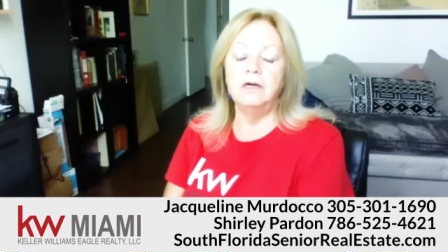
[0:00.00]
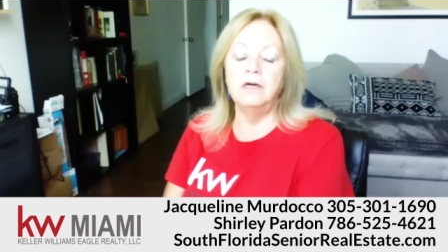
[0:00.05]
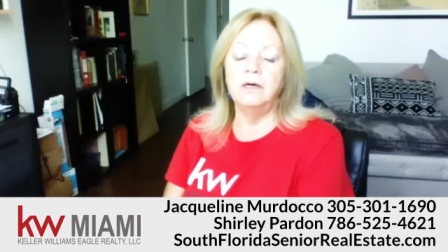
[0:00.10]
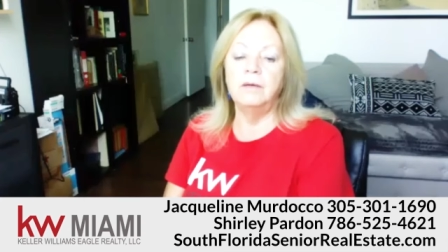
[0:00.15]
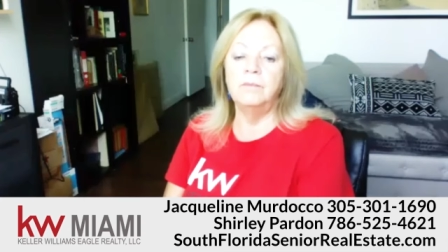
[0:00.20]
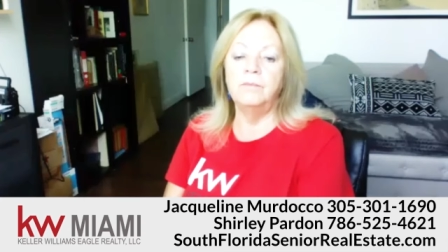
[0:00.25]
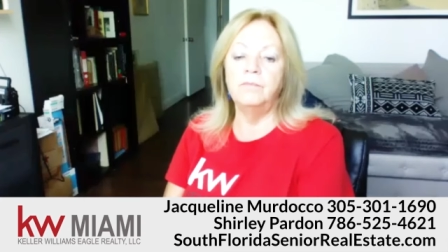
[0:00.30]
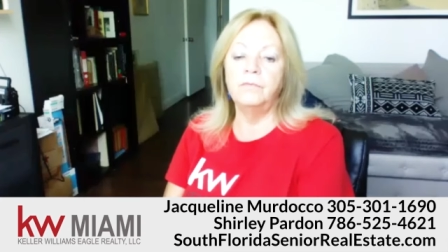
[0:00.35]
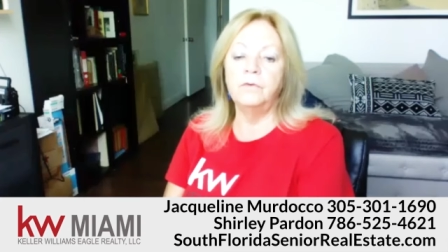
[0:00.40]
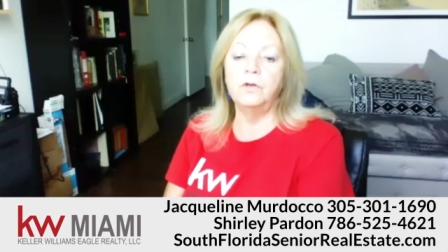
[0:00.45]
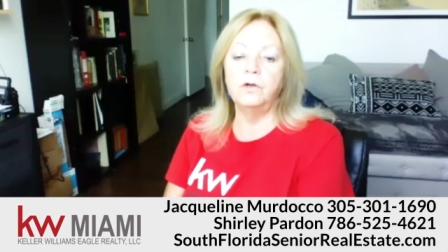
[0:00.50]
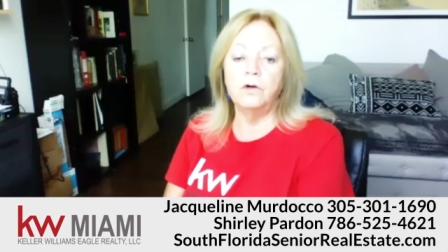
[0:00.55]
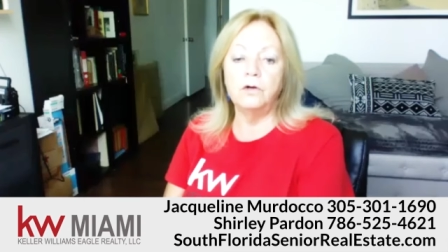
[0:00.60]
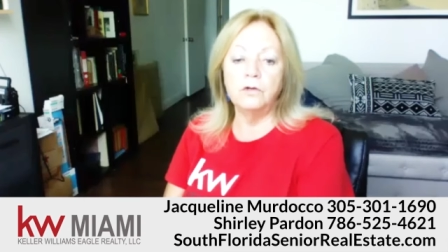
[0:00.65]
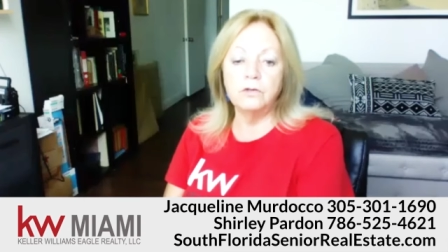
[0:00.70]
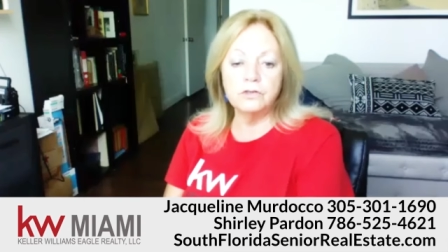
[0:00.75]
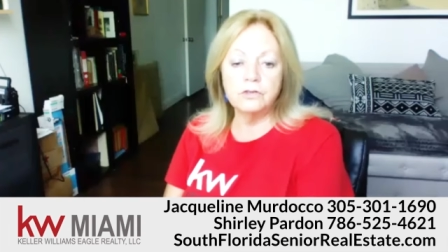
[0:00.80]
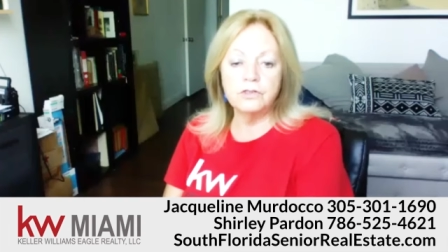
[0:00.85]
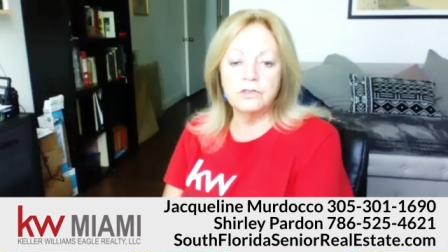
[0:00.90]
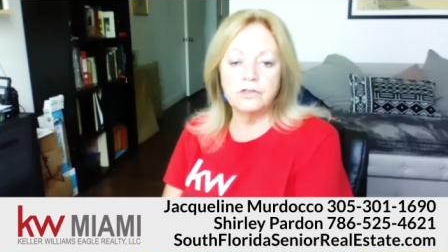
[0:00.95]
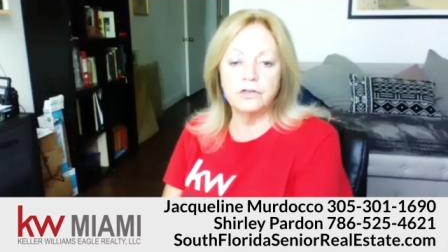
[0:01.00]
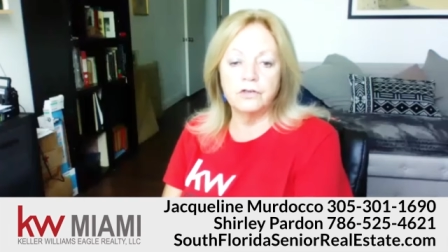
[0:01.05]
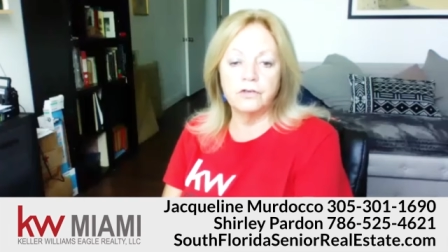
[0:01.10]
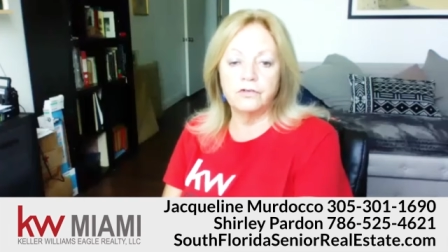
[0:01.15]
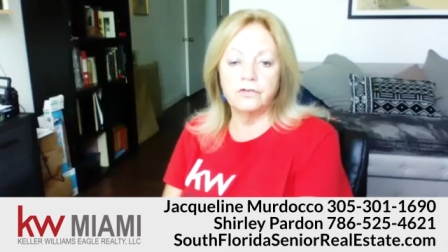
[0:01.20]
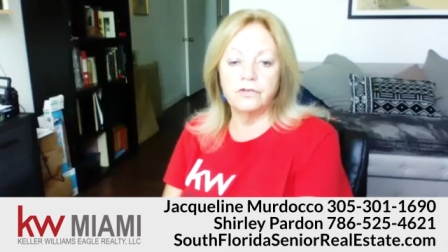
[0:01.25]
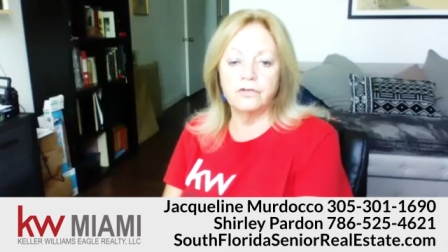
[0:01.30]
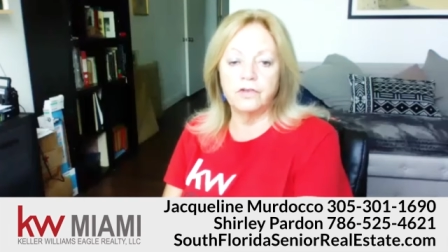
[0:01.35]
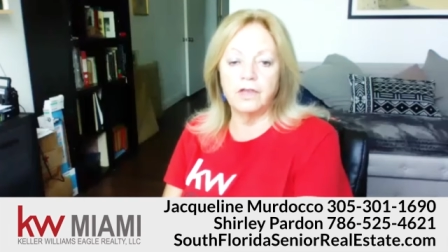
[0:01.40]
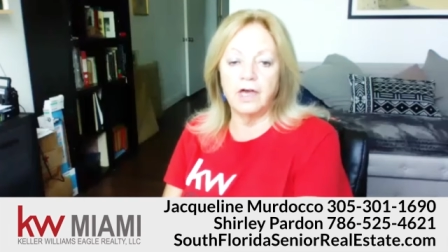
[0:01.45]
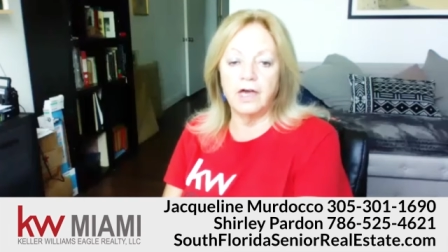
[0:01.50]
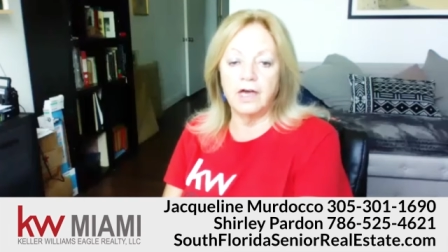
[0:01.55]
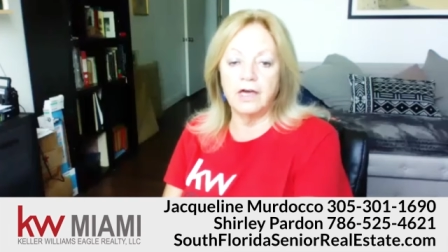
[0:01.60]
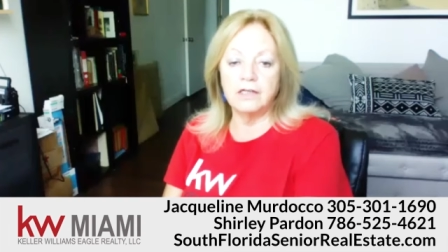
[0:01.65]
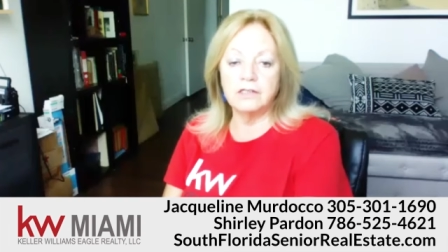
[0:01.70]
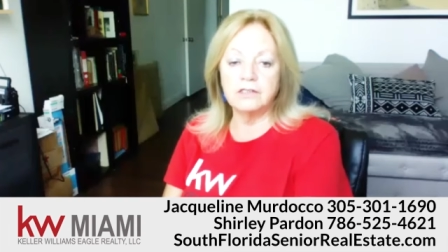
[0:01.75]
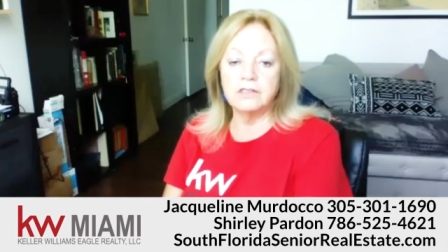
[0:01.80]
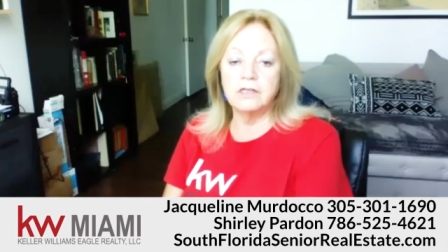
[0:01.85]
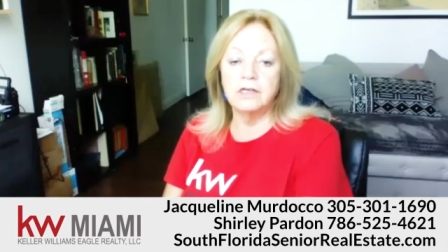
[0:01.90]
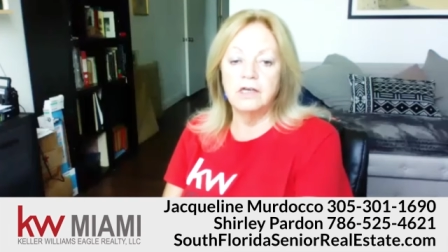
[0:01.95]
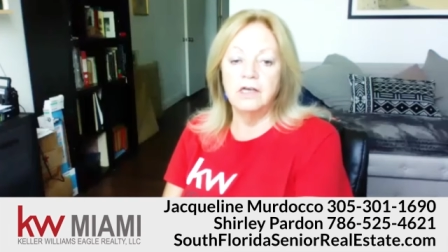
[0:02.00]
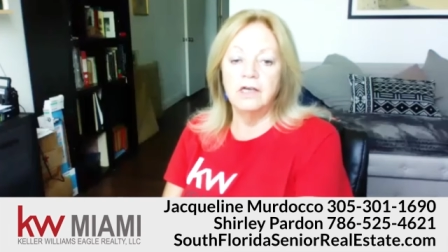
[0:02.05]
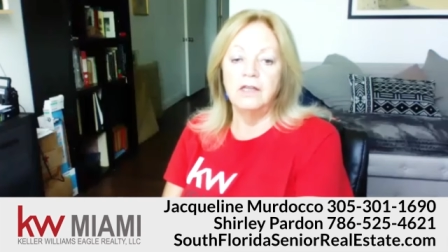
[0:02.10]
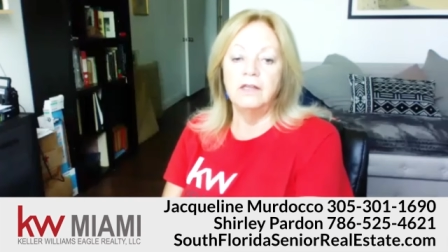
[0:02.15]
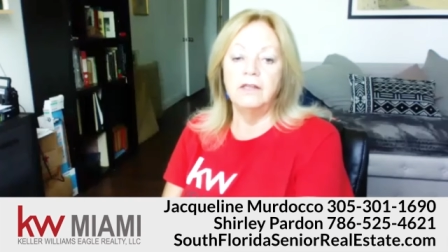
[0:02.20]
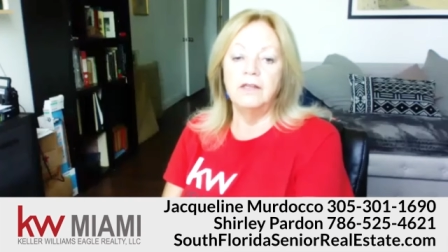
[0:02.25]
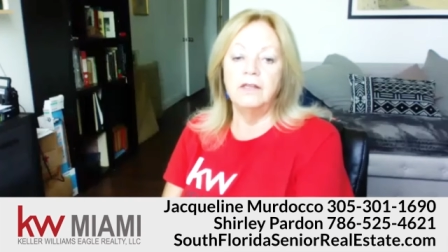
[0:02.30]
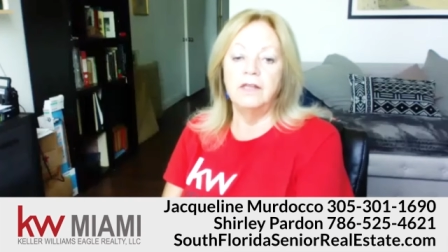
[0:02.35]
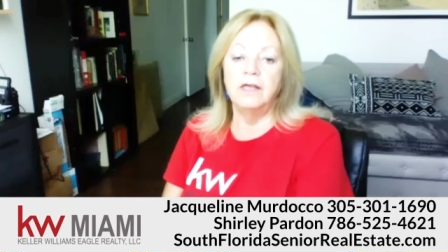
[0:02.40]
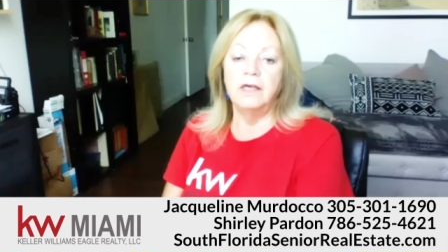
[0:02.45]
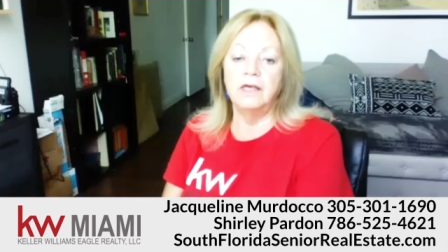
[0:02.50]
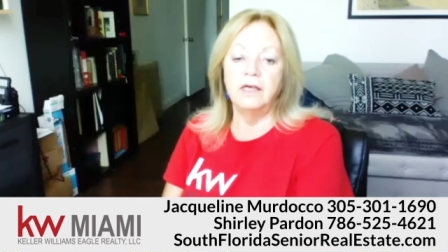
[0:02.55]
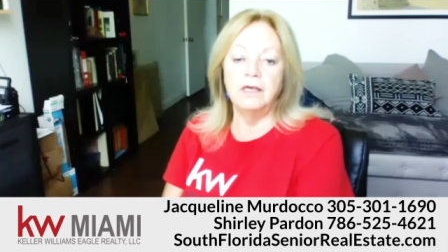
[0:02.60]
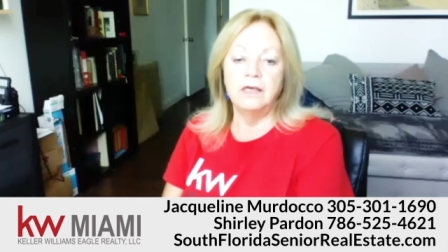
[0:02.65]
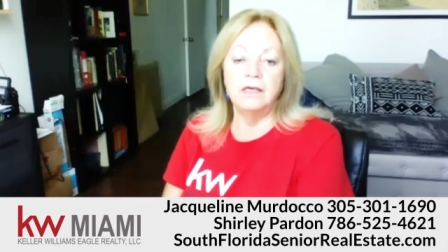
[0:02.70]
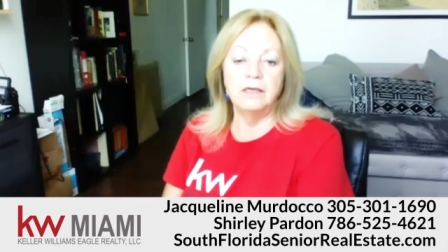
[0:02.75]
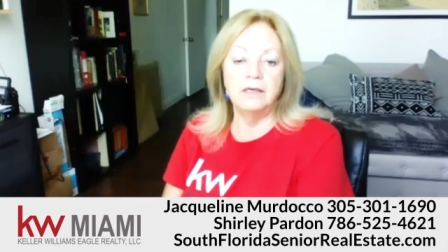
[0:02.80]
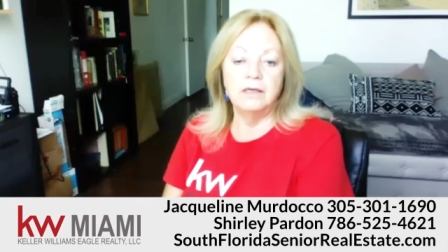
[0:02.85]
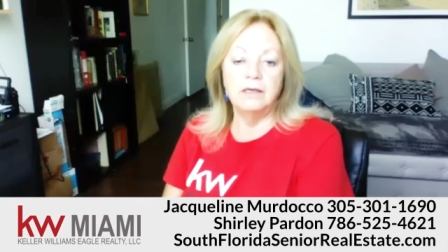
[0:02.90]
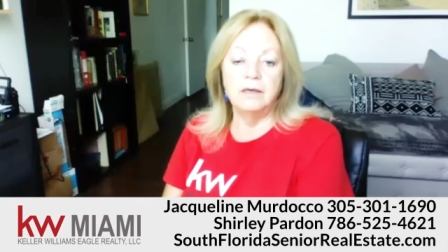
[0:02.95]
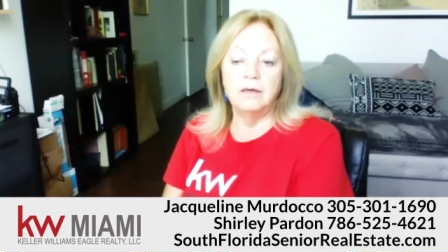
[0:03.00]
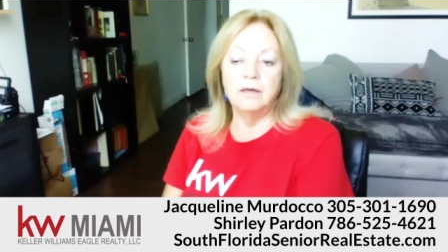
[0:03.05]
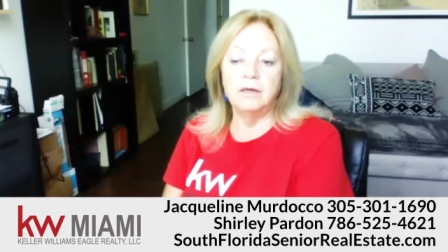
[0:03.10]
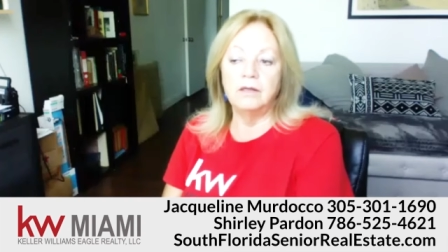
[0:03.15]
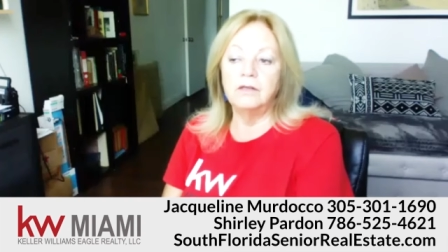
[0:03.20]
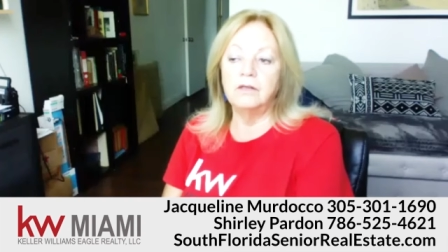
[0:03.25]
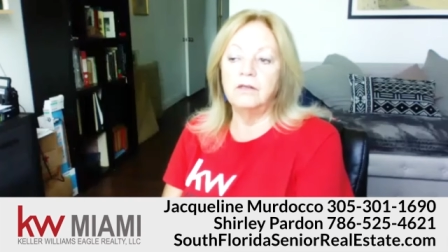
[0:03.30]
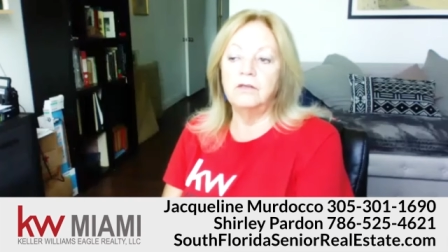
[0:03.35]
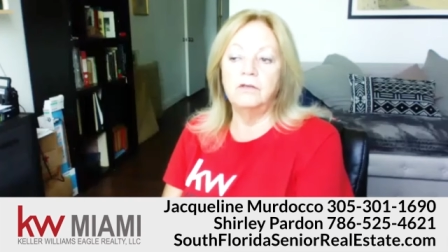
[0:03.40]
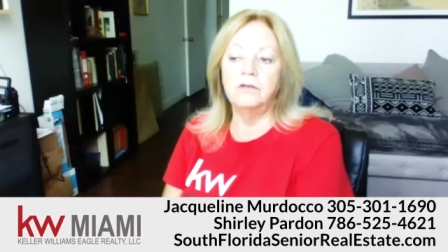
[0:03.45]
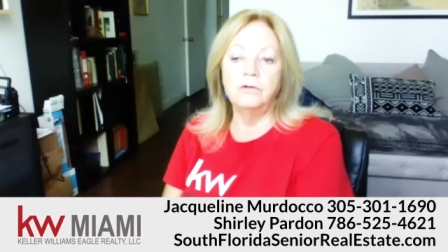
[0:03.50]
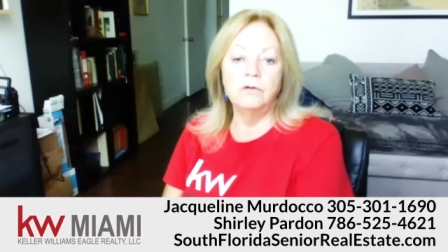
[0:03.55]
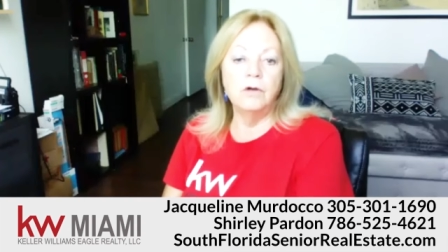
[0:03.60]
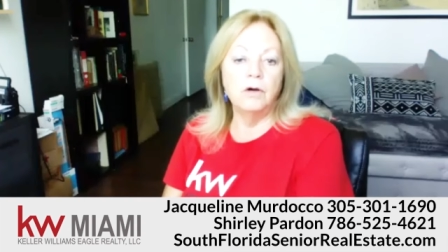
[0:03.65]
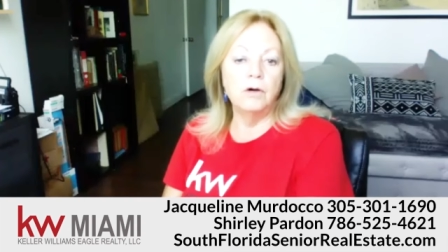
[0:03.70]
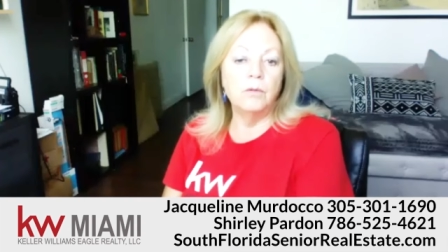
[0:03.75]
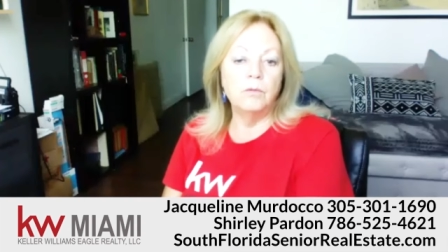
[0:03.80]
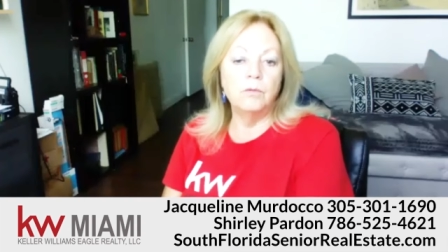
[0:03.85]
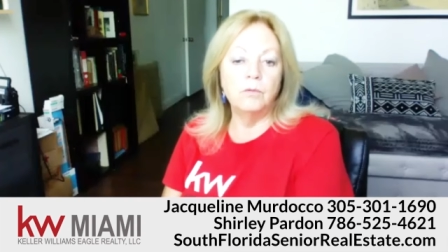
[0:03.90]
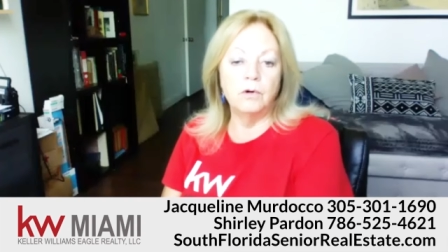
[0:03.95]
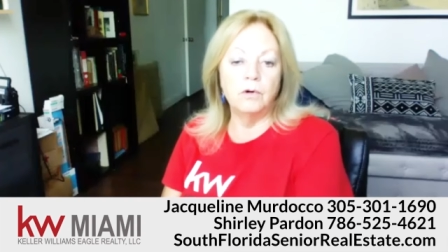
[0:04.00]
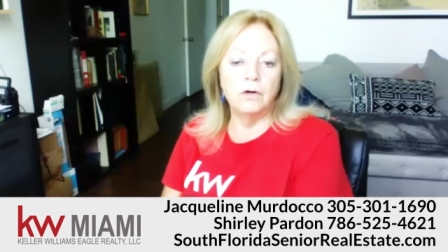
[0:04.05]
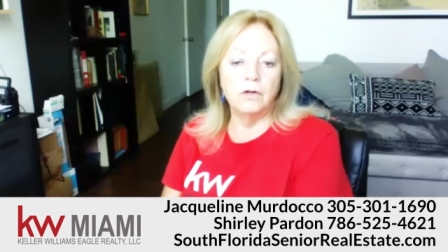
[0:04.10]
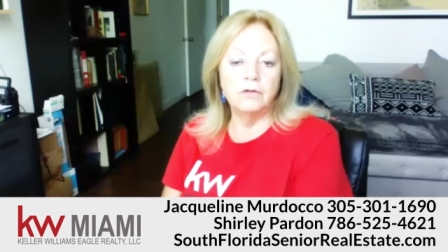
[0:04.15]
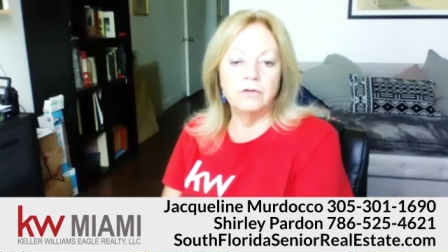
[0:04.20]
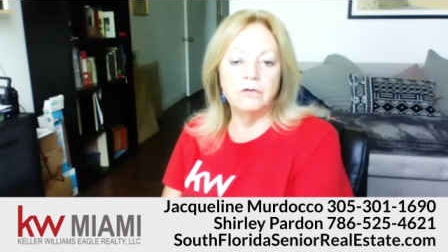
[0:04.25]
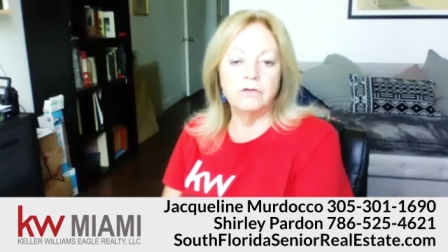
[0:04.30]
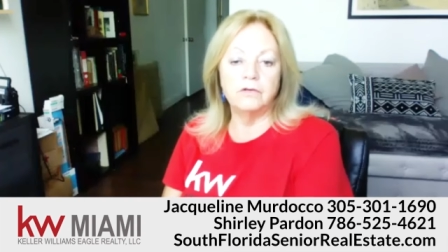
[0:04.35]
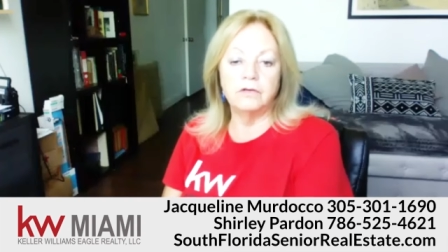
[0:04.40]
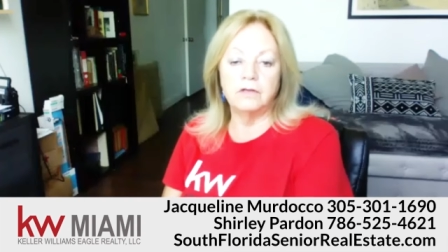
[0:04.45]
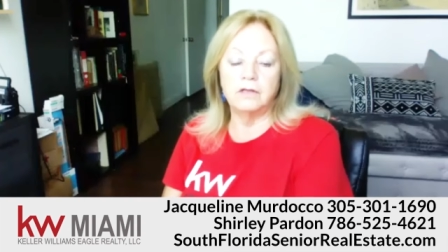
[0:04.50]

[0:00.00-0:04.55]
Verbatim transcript: um, conscious that they do not want